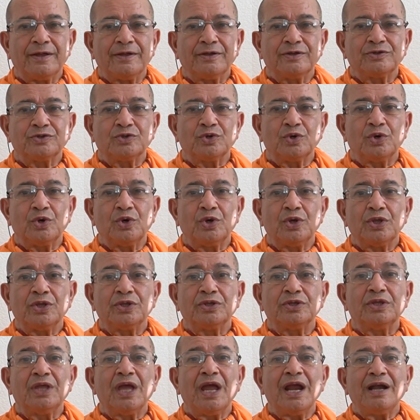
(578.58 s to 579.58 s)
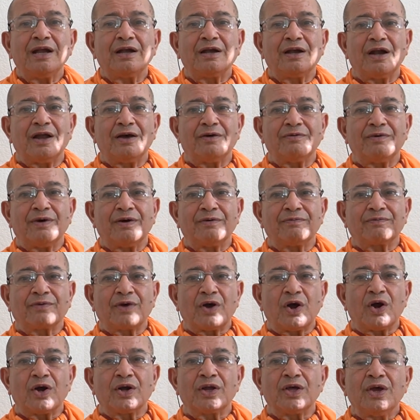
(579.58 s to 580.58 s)
So that love of
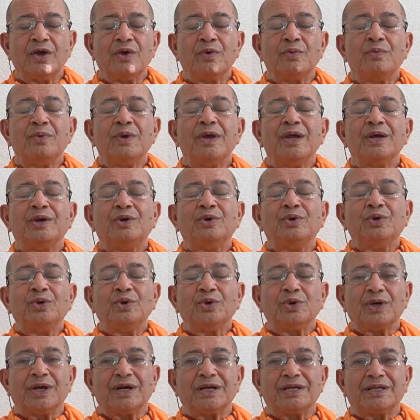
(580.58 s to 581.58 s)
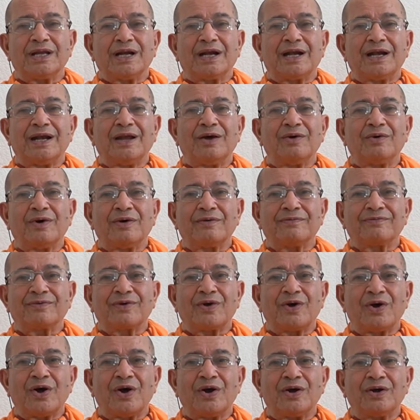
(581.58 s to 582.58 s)
God, where do you get that love of
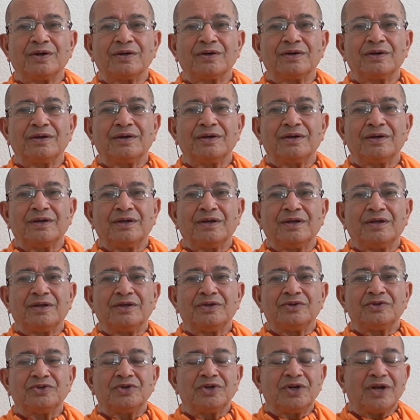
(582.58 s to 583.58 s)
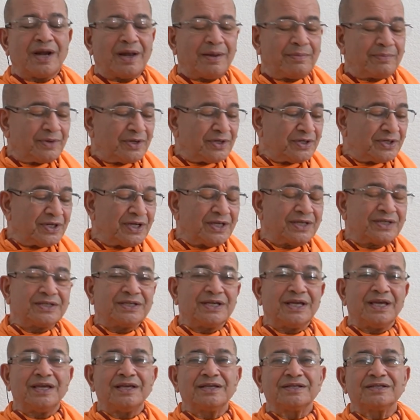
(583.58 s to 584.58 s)
God? Sri Ramakrishna
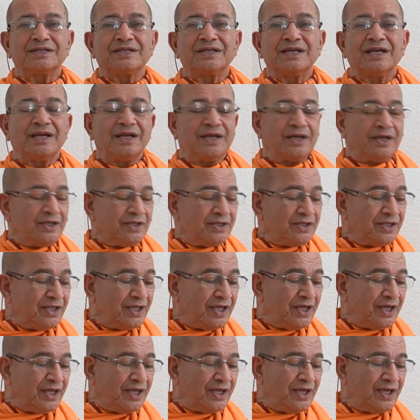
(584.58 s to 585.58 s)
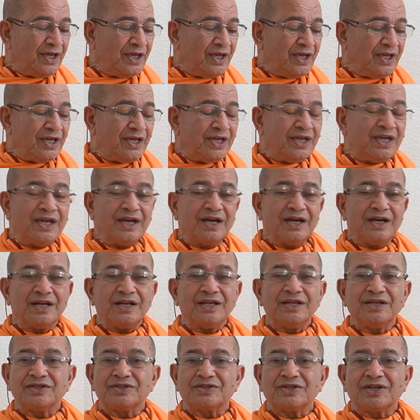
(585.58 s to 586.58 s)
says, here
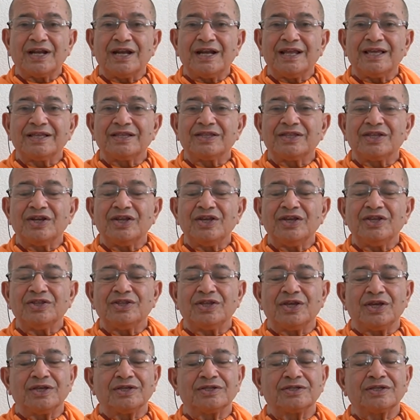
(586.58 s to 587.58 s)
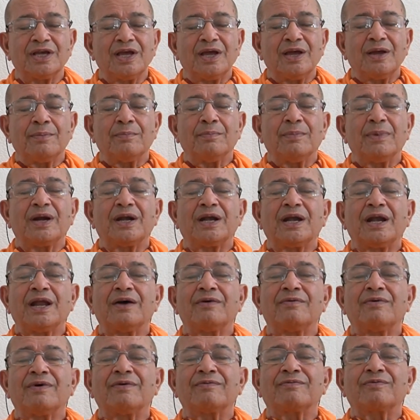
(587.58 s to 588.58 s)
he is telling three things, but
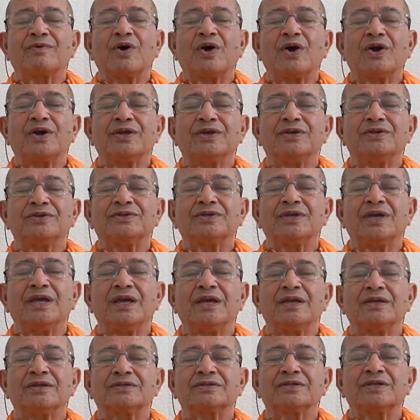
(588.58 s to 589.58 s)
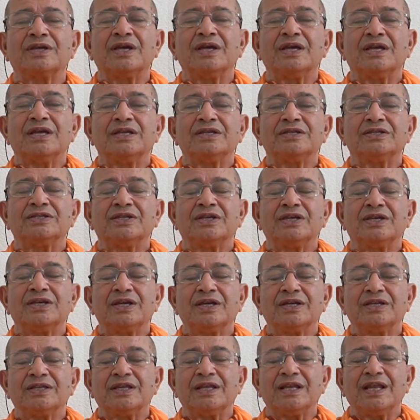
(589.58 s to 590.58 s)
love of God he says,
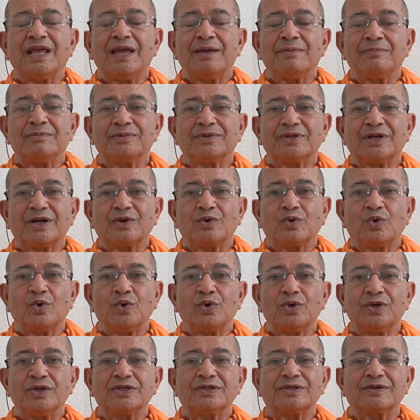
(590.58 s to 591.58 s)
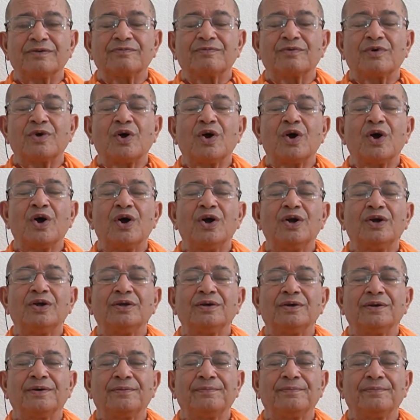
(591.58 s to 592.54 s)
singing the names and glories of God,